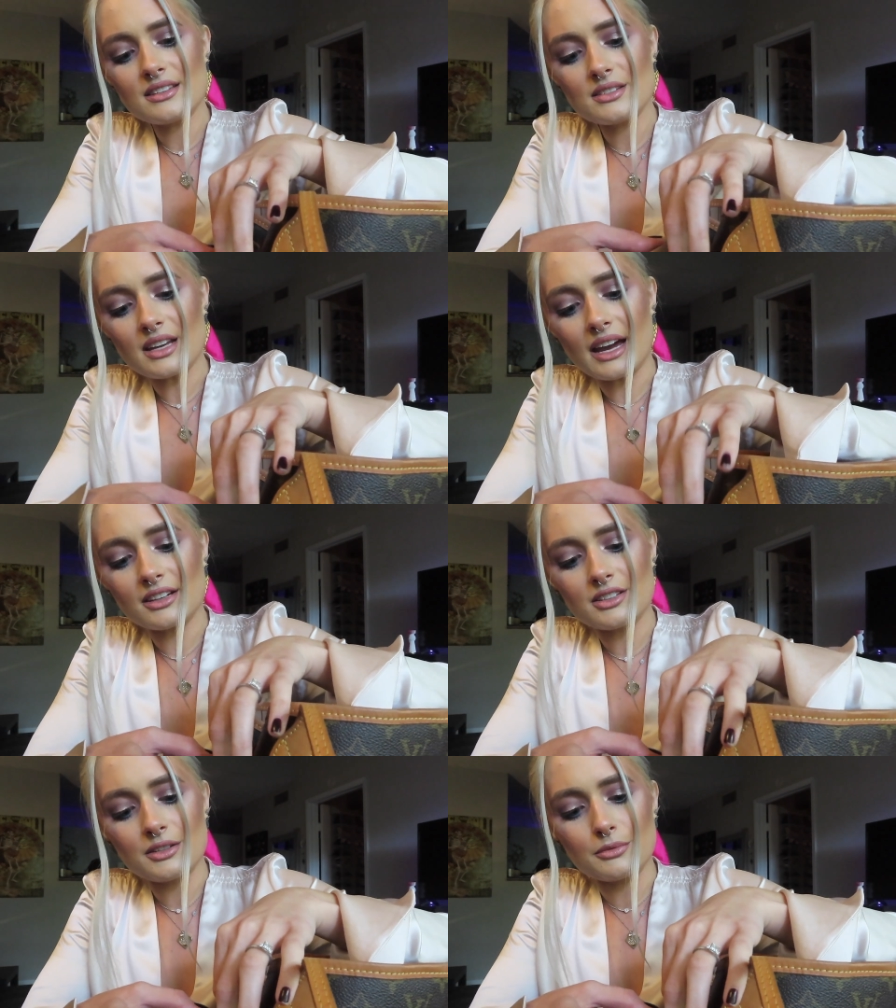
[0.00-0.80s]
is
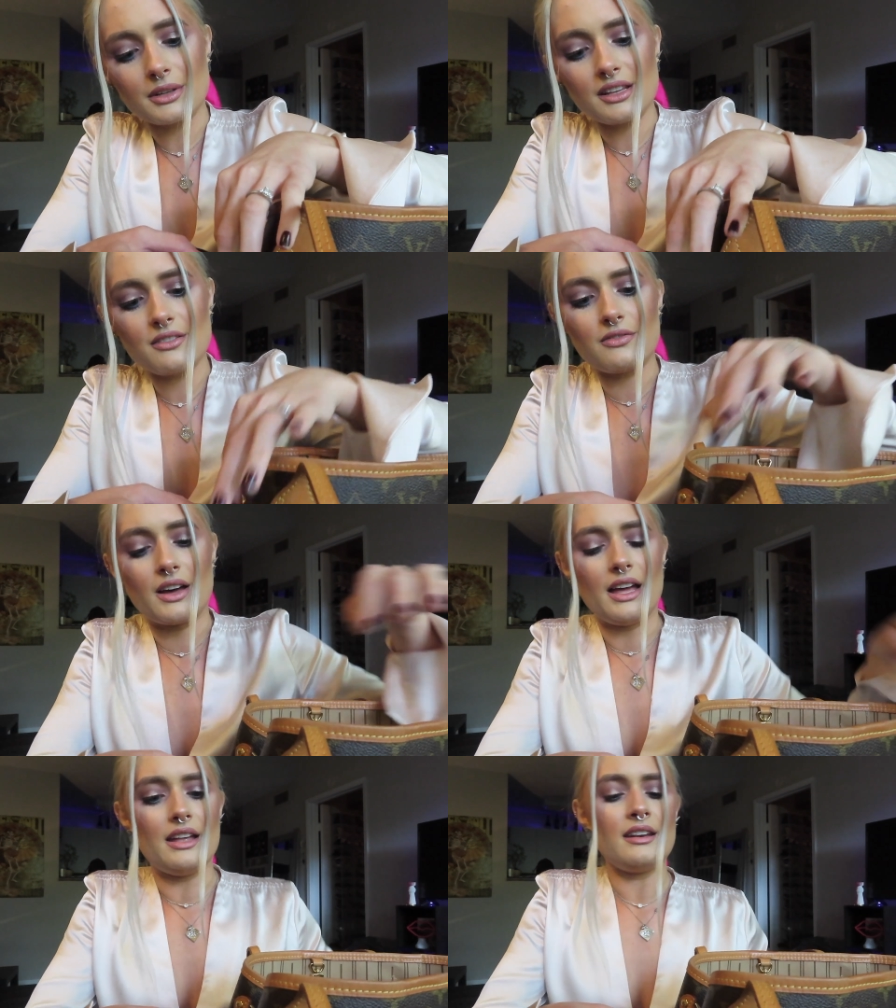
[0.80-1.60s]
actually really
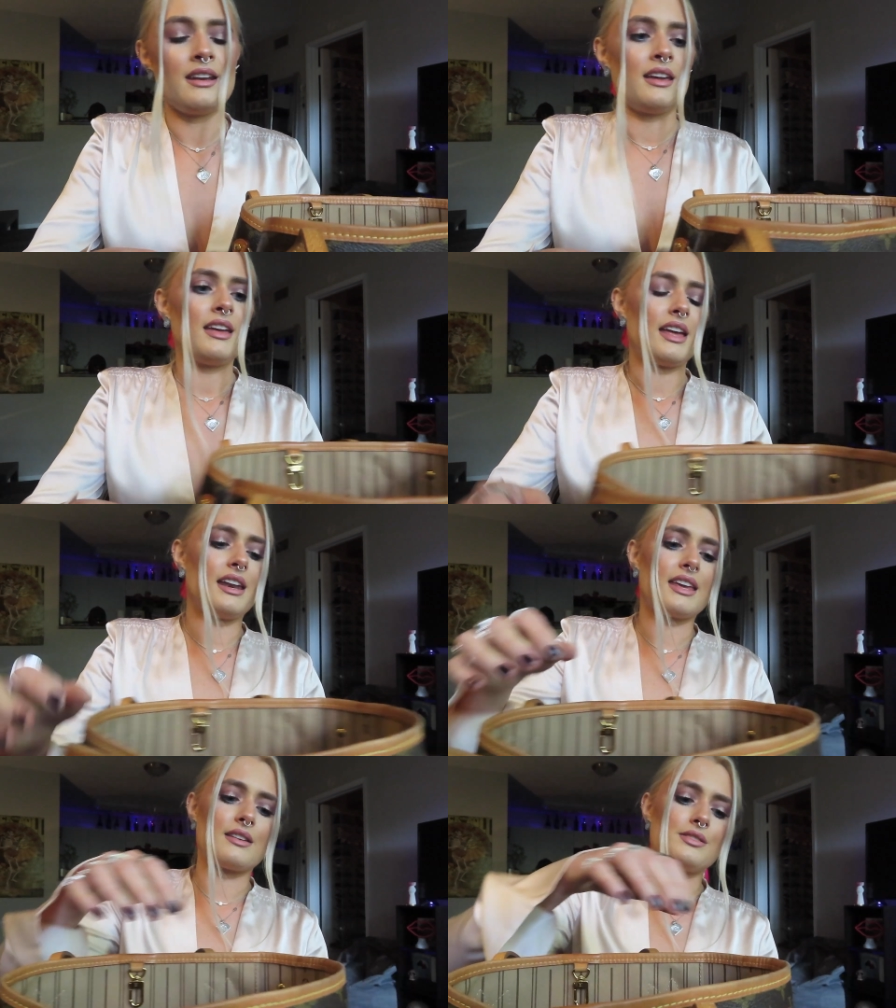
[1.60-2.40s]
fun, and
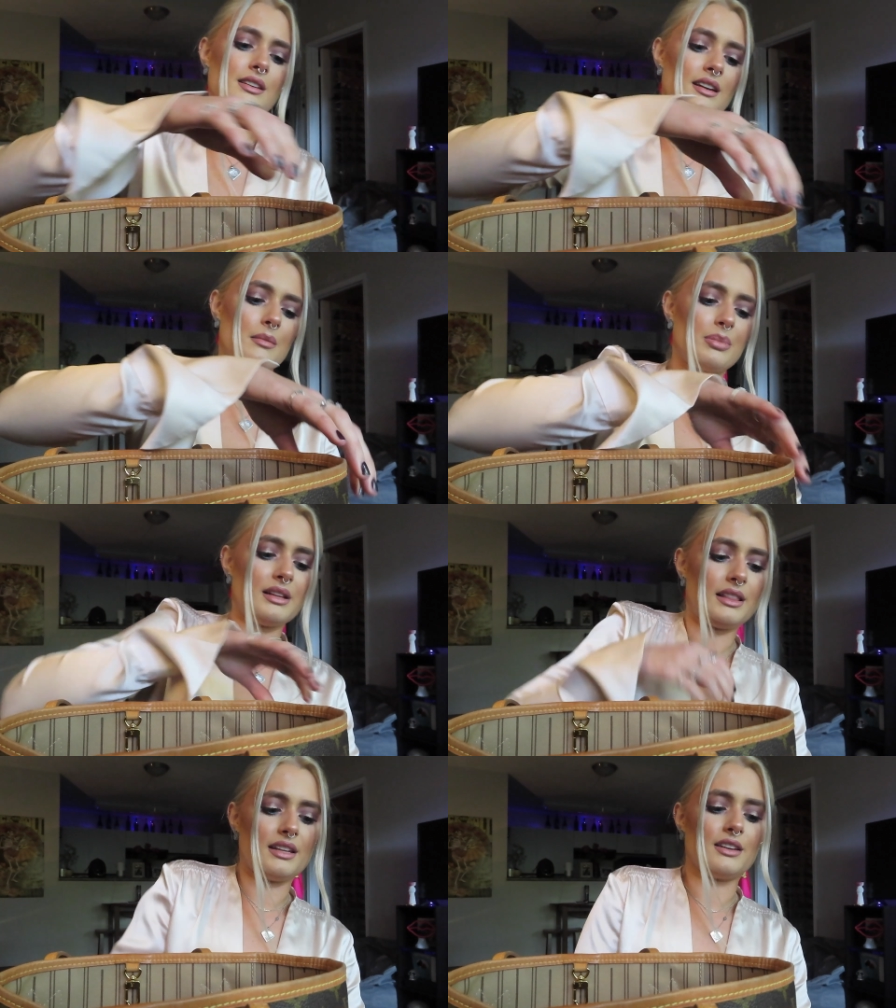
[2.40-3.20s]
it gives it a
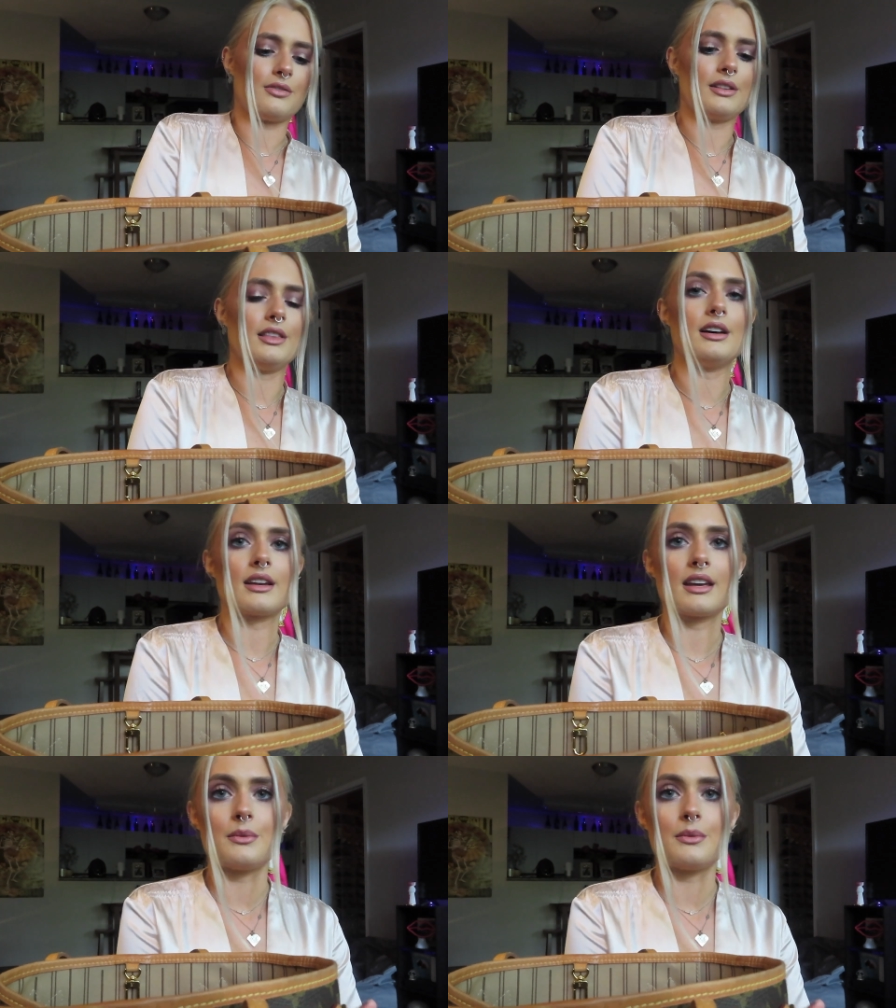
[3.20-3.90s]
completely different look.